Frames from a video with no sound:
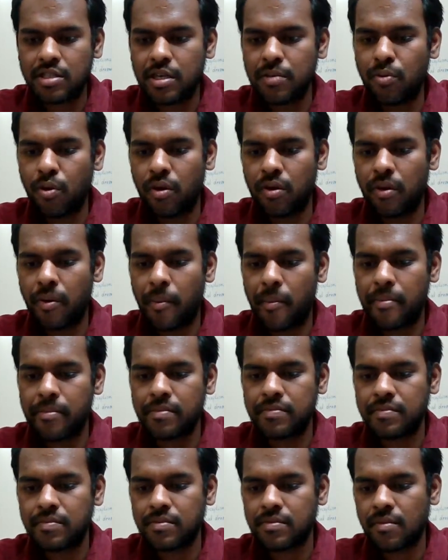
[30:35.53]
Keyboard
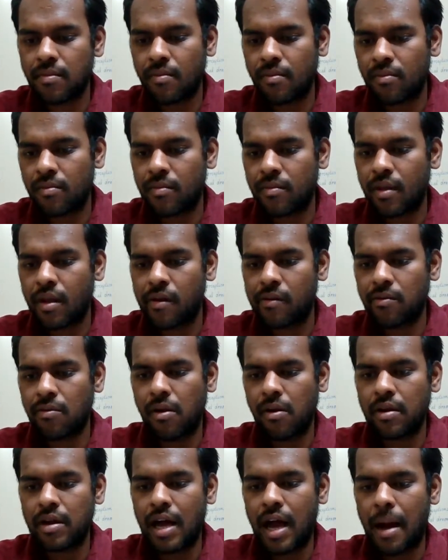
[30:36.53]

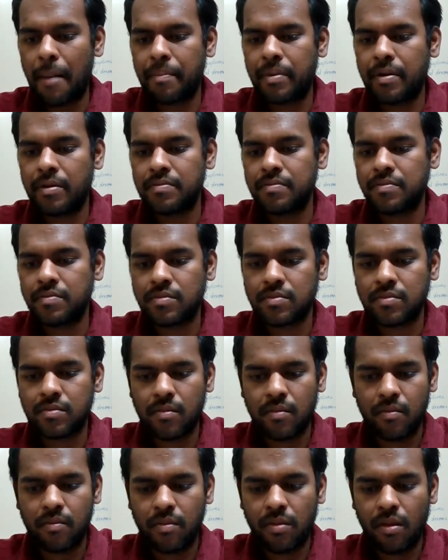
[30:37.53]
app.
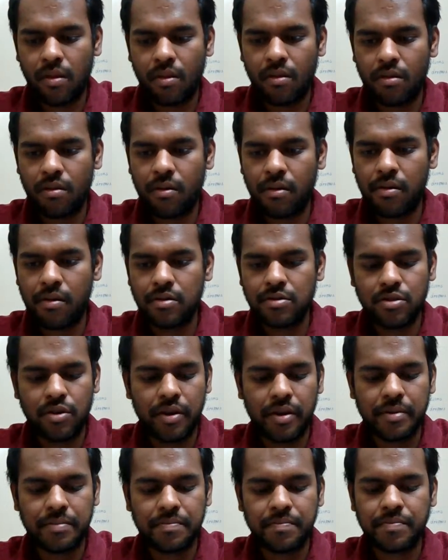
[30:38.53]

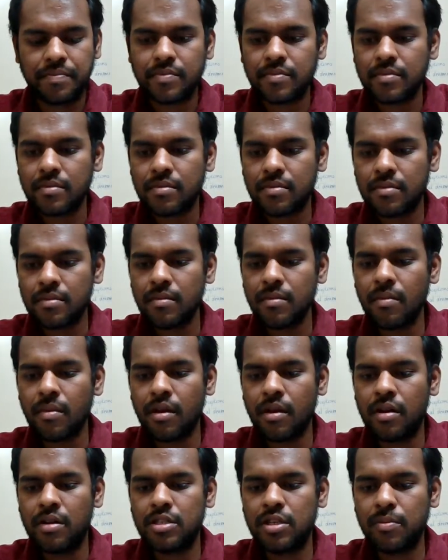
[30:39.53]
Sorry,
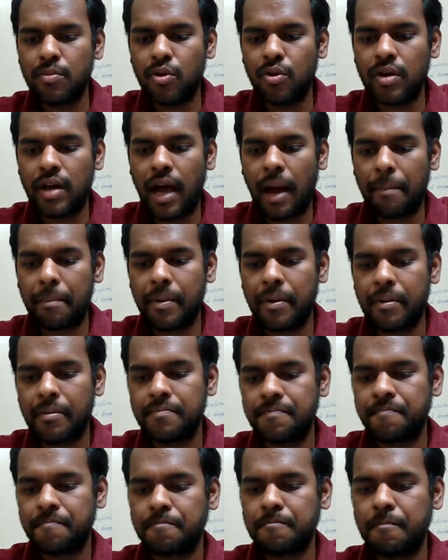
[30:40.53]
Gboard app.
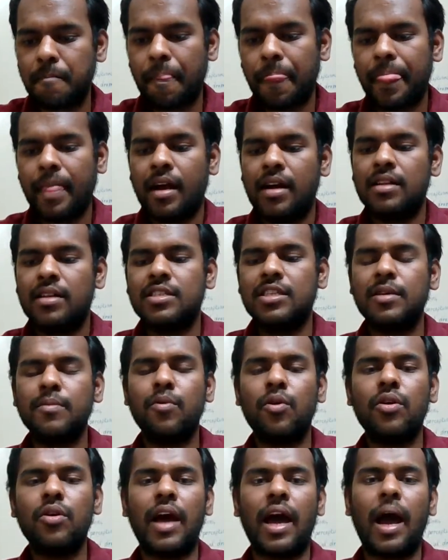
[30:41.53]

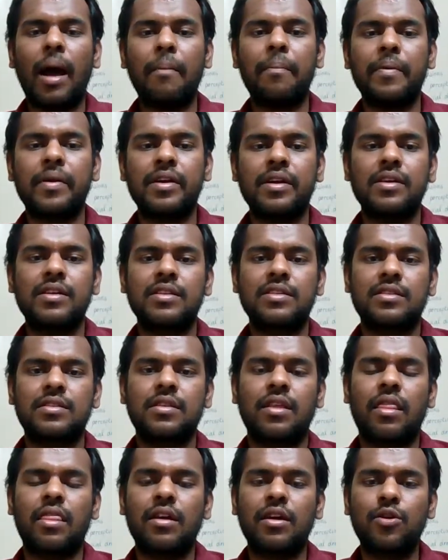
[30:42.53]
Gboard app
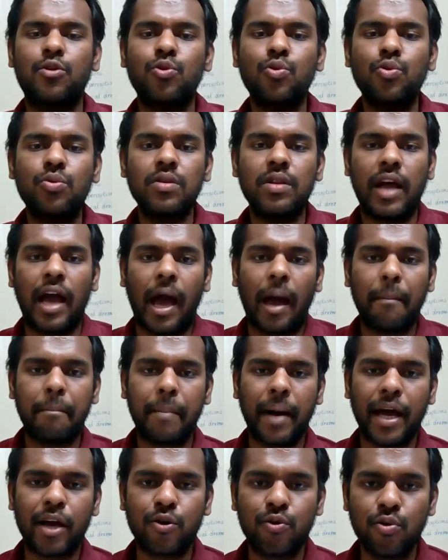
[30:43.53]
is the Google app
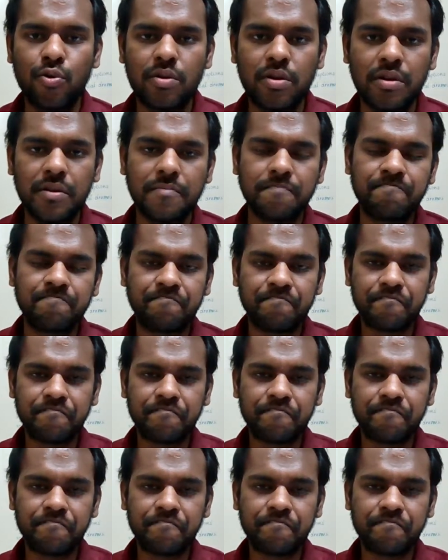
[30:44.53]
by Google,